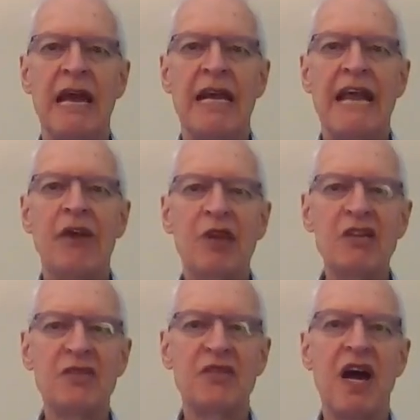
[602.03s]
Now,
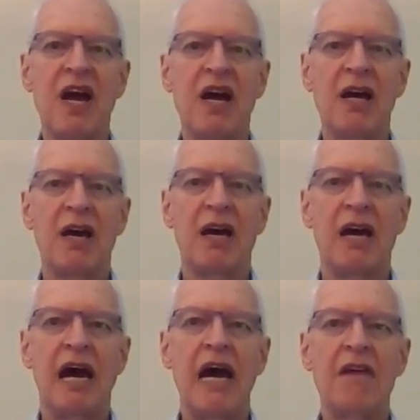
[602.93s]
thus far,
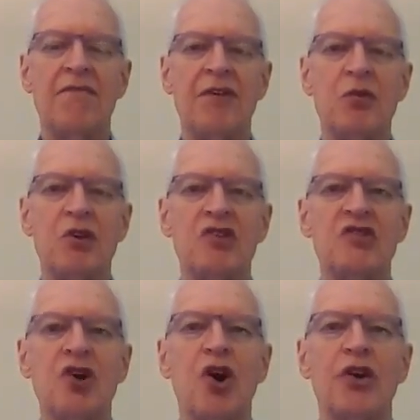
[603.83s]
I've
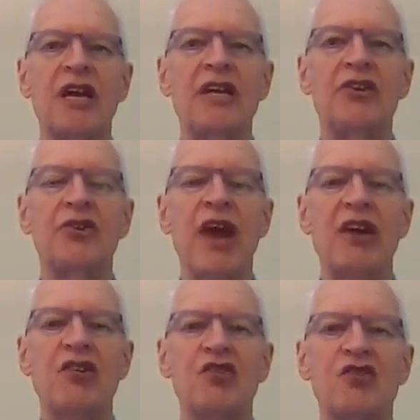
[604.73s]
focused on
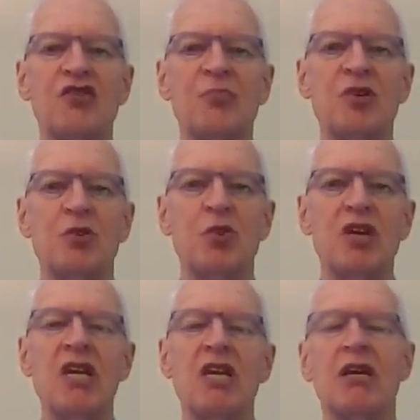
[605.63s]
interactions
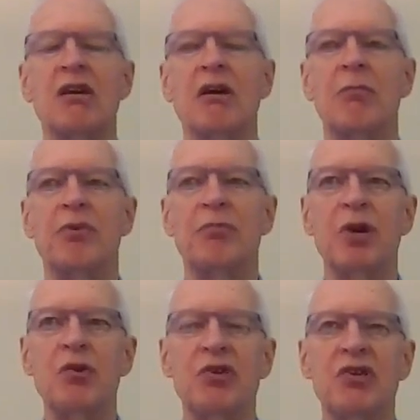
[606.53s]
between
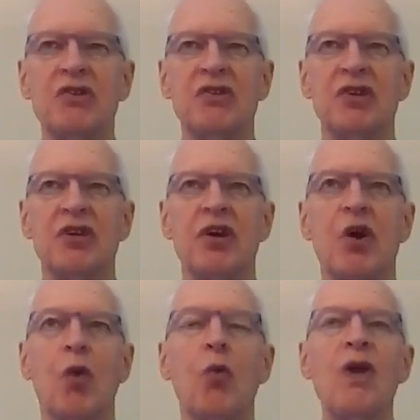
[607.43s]
promoters
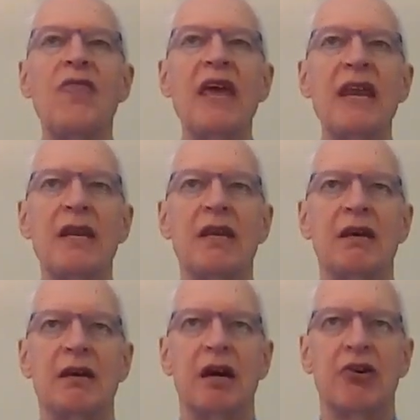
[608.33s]
within
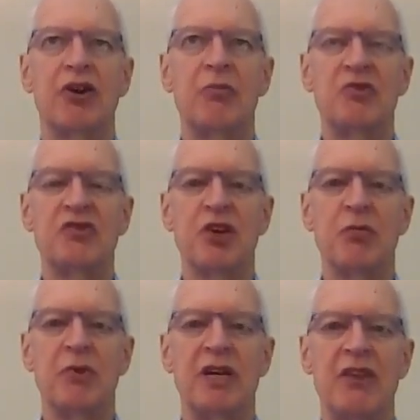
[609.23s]
a chromosome.
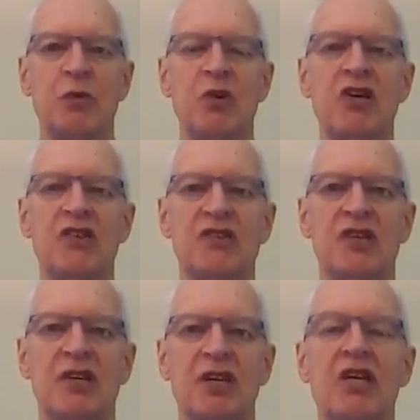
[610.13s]
In other words,
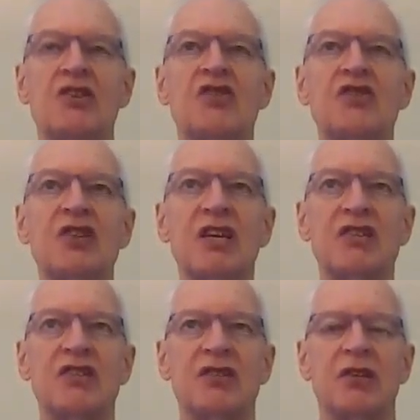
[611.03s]

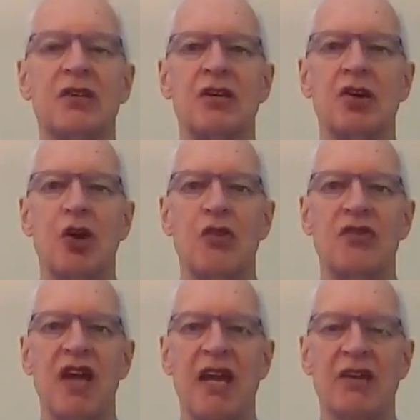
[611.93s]
cis
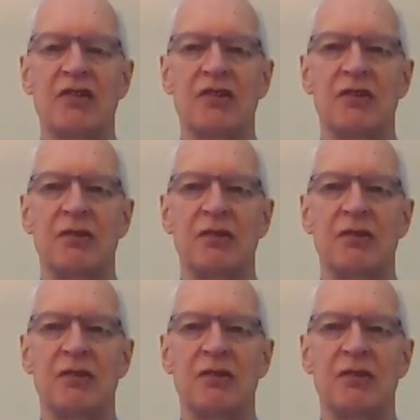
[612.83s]
contacts.